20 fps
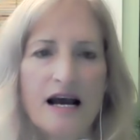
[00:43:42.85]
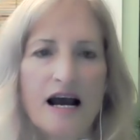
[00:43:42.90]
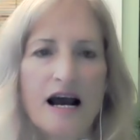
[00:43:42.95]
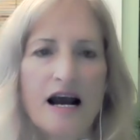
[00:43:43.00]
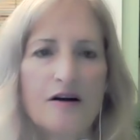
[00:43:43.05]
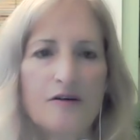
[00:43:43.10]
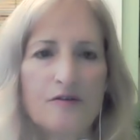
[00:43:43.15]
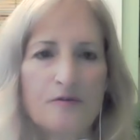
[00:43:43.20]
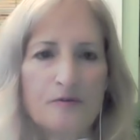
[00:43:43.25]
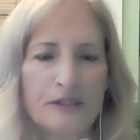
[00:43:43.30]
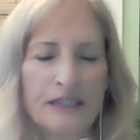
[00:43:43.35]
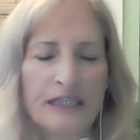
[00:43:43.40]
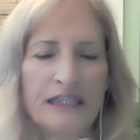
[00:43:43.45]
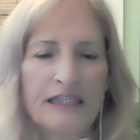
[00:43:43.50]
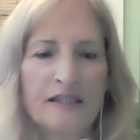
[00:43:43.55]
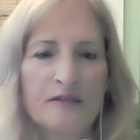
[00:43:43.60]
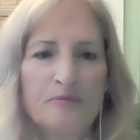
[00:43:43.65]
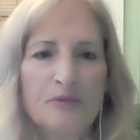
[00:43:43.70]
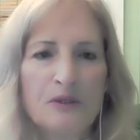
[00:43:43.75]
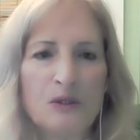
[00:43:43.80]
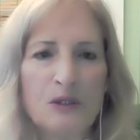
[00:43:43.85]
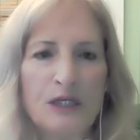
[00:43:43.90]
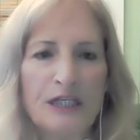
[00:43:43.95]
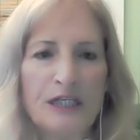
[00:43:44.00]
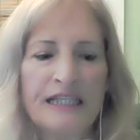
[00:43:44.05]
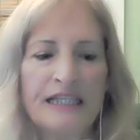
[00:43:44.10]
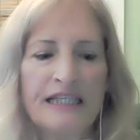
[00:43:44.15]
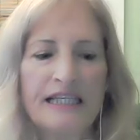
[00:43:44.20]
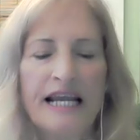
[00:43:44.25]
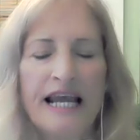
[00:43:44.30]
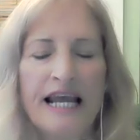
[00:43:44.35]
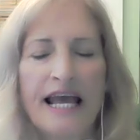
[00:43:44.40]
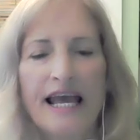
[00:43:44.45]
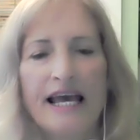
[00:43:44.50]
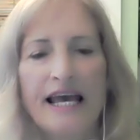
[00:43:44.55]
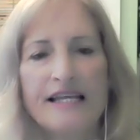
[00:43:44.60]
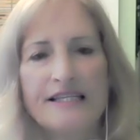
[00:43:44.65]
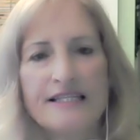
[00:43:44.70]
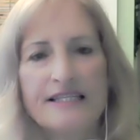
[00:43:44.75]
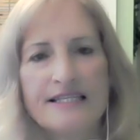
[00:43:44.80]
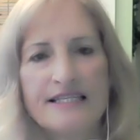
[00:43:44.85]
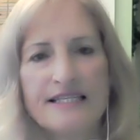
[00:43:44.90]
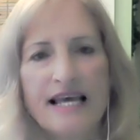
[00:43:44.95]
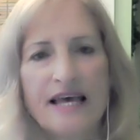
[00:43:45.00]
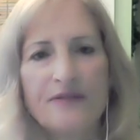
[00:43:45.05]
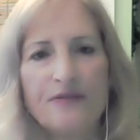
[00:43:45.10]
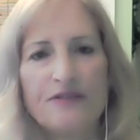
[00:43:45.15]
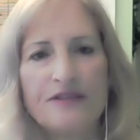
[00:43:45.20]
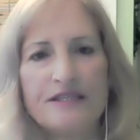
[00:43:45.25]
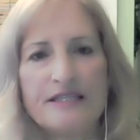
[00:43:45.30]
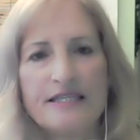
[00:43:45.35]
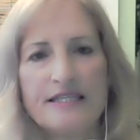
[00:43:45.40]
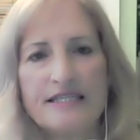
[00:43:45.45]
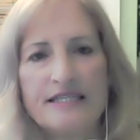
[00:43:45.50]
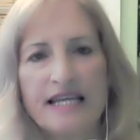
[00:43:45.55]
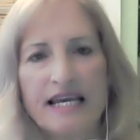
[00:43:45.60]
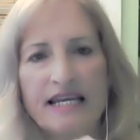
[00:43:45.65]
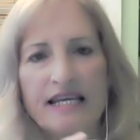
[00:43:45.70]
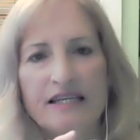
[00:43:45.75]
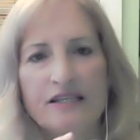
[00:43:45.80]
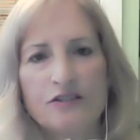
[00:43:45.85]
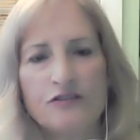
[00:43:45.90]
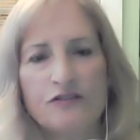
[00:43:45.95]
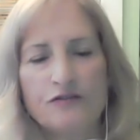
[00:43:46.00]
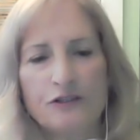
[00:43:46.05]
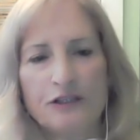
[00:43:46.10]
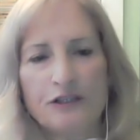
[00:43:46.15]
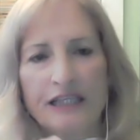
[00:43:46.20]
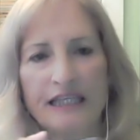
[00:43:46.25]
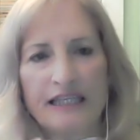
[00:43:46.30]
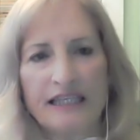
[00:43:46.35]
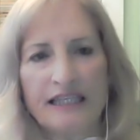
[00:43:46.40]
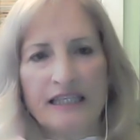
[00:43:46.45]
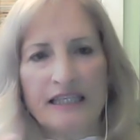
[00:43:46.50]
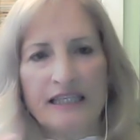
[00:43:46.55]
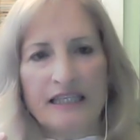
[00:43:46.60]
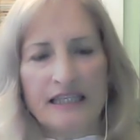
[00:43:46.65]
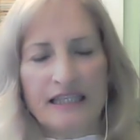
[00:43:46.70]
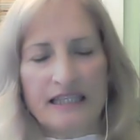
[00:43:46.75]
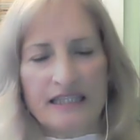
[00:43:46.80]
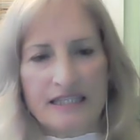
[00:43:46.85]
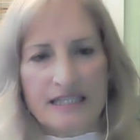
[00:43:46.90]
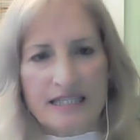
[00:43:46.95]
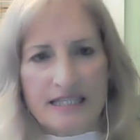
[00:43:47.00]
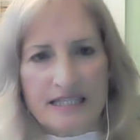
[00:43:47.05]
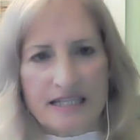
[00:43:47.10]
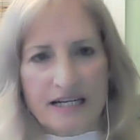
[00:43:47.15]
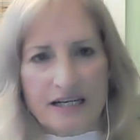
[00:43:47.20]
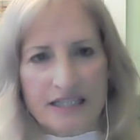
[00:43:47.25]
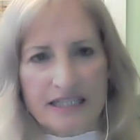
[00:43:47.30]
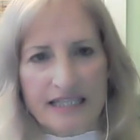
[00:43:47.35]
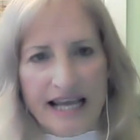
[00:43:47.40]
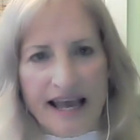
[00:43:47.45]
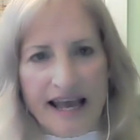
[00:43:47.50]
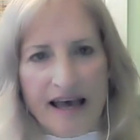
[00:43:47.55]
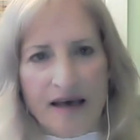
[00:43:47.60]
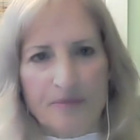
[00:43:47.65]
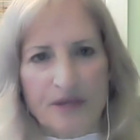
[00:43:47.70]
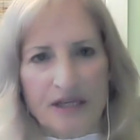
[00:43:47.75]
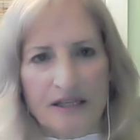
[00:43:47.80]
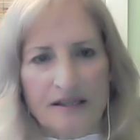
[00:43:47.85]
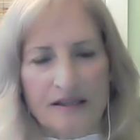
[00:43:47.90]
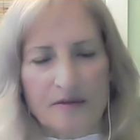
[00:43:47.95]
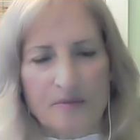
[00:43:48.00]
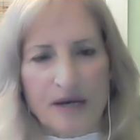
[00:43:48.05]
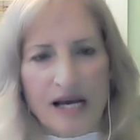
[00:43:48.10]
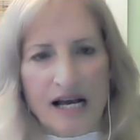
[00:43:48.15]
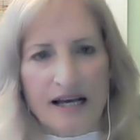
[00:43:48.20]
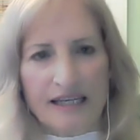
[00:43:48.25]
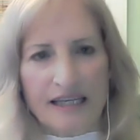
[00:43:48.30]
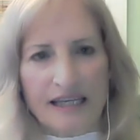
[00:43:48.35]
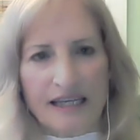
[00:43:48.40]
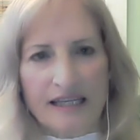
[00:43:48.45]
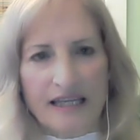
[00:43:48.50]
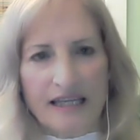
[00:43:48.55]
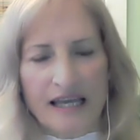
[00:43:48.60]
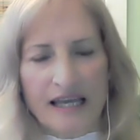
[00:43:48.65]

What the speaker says: are really important and set the stage for healing to start to happen in the body.